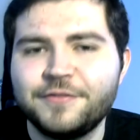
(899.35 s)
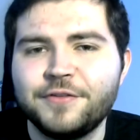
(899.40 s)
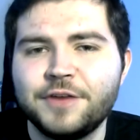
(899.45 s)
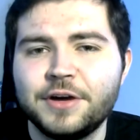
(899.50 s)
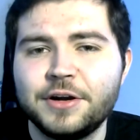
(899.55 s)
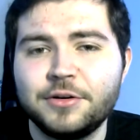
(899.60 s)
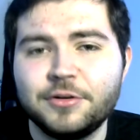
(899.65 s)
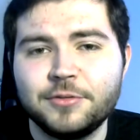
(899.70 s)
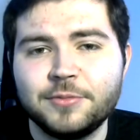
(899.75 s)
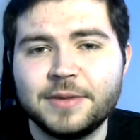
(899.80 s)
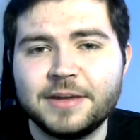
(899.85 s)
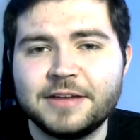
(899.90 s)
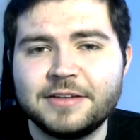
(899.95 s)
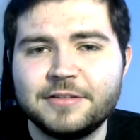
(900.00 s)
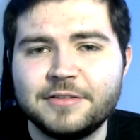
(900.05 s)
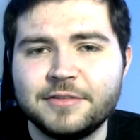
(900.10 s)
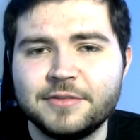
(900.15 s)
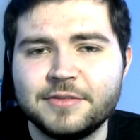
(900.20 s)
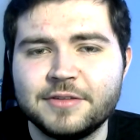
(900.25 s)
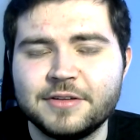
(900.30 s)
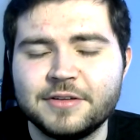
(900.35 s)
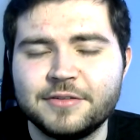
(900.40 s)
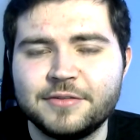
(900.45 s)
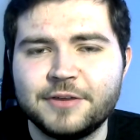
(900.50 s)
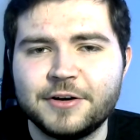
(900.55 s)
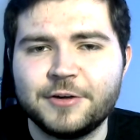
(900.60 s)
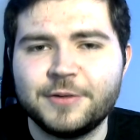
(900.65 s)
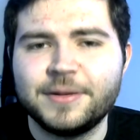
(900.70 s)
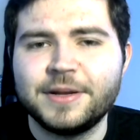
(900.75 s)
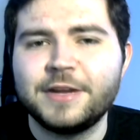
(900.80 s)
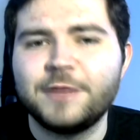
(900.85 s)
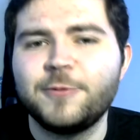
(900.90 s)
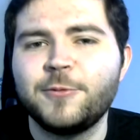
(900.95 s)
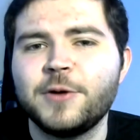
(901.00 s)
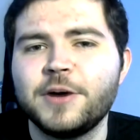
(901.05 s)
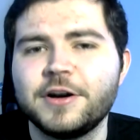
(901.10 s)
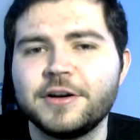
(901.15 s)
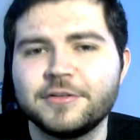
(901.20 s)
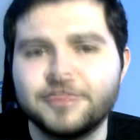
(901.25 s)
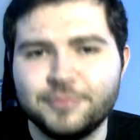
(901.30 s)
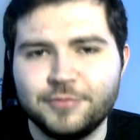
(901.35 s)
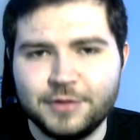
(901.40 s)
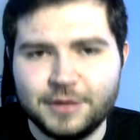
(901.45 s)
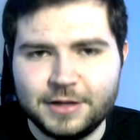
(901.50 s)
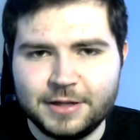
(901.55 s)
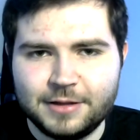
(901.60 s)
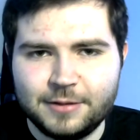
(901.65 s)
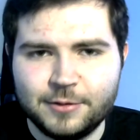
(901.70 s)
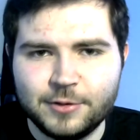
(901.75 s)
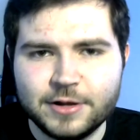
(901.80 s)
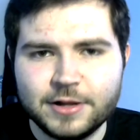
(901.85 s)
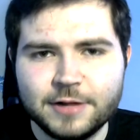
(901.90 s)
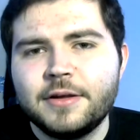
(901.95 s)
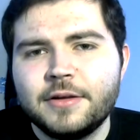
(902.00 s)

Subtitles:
final message of this film, and it works really well.